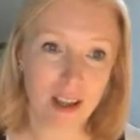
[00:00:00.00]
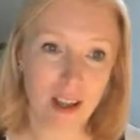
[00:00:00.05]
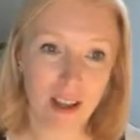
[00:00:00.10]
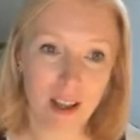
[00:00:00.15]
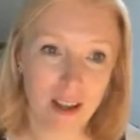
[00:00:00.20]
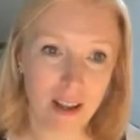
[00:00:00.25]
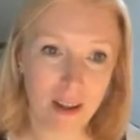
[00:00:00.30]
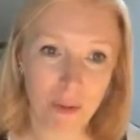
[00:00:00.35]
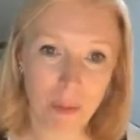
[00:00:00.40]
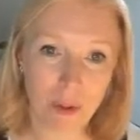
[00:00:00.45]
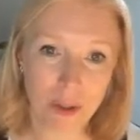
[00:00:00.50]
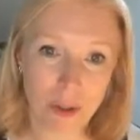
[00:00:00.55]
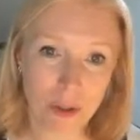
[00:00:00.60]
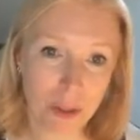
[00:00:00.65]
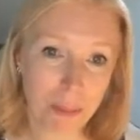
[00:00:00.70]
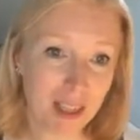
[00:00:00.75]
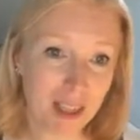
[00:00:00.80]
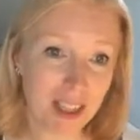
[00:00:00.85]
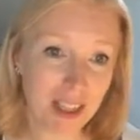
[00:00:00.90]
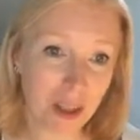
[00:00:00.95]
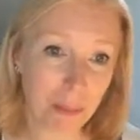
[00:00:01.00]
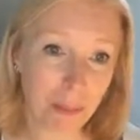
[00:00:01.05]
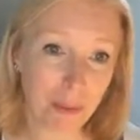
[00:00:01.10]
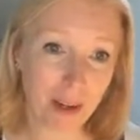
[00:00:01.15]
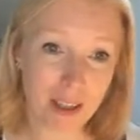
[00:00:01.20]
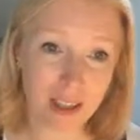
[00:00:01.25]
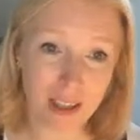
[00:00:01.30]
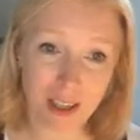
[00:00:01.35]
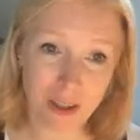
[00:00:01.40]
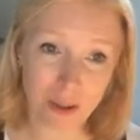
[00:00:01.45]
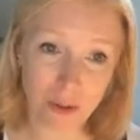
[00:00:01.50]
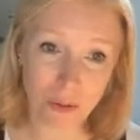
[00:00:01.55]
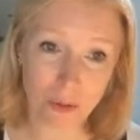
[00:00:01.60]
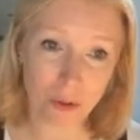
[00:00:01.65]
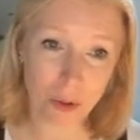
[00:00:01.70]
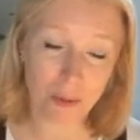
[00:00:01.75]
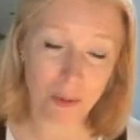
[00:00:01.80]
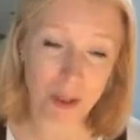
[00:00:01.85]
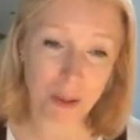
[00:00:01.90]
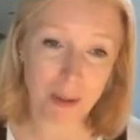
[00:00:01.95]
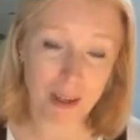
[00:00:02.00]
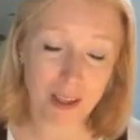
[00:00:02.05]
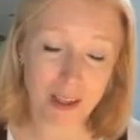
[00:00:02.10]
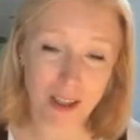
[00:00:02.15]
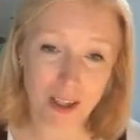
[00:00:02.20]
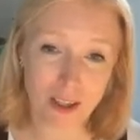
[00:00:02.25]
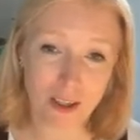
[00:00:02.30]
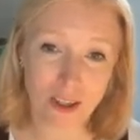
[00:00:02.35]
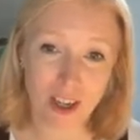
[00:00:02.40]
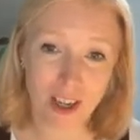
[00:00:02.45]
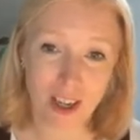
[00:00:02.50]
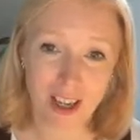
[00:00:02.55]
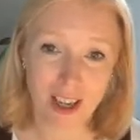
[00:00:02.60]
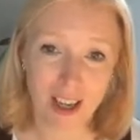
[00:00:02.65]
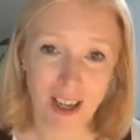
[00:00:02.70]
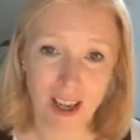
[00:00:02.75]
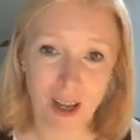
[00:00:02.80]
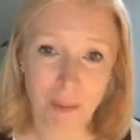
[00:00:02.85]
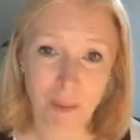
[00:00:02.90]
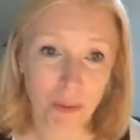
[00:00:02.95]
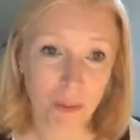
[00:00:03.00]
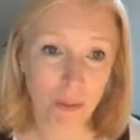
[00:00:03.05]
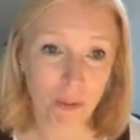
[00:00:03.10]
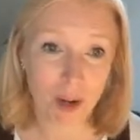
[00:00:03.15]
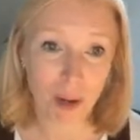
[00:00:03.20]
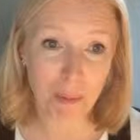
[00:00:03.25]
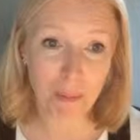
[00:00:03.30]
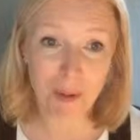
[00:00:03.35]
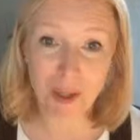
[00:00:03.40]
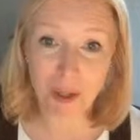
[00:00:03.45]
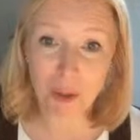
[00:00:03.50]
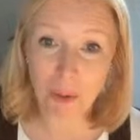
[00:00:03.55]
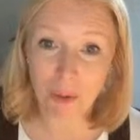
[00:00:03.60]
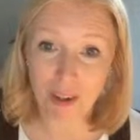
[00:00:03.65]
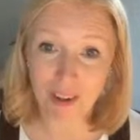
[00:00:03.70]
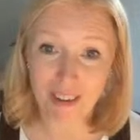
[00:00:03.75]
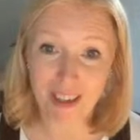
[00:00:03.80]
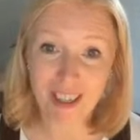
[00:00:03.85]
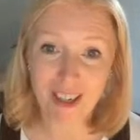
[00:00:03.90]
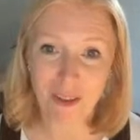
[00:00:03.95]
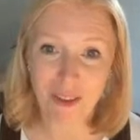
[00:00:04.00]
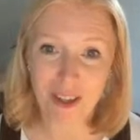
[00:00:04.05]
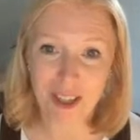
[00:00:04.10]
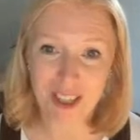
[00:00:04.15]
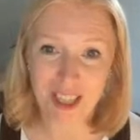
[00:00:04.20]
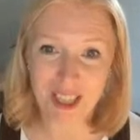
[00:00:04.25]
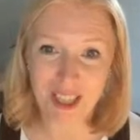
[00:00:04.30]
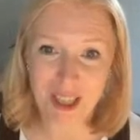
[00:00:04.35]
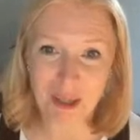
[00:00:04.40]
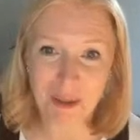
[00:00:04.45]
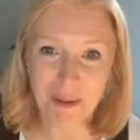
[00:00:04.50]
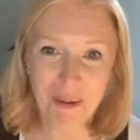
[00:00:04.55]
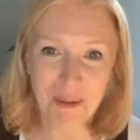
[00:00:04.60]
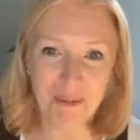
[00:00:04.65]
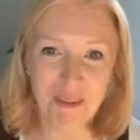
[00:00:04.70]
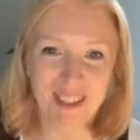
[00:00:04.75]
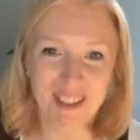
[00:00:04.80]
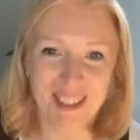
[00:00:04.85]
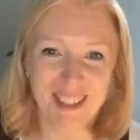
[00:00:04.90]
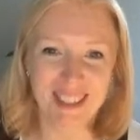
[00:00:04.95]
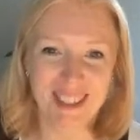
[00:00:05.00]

when you're speaking to the practice, or drop us a message through an admin query on the system